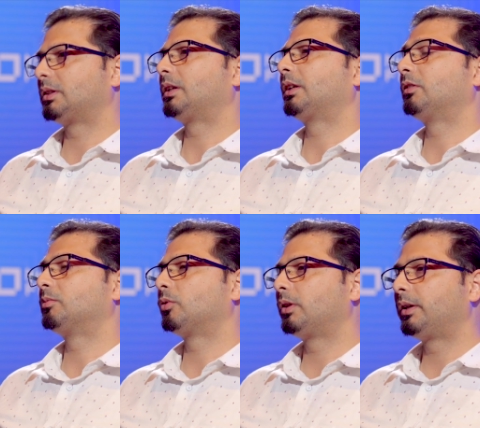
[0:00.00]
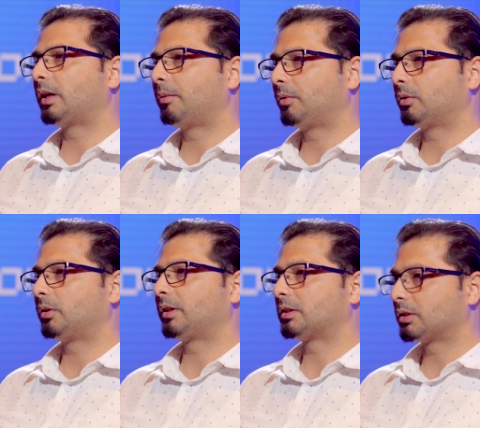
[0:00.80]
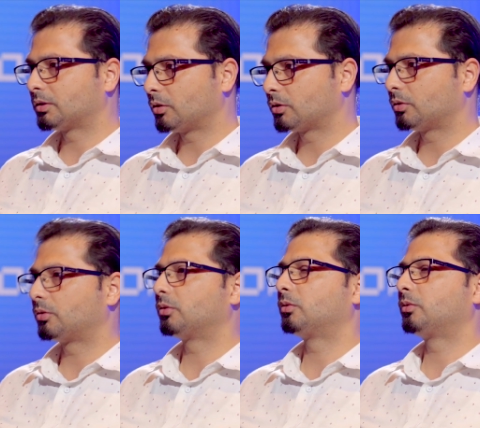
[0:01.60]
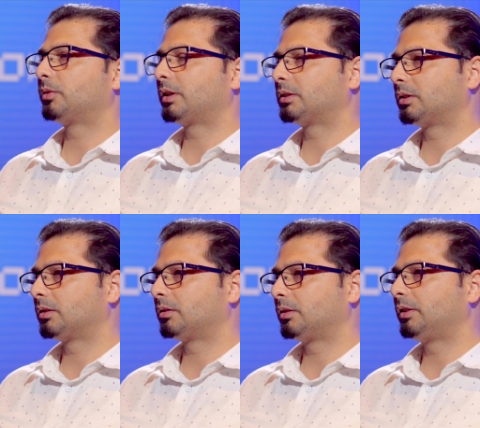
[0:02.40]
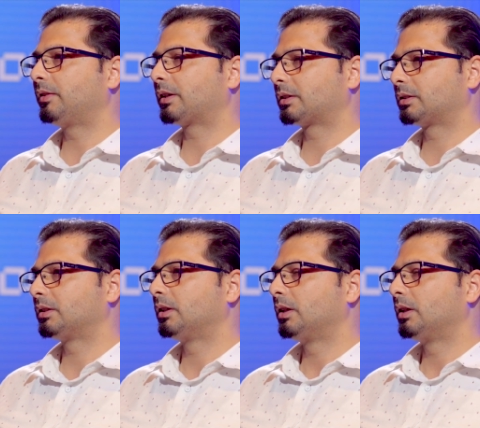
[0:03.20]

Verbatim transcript: that gives more lead time to the testers also to test the defects.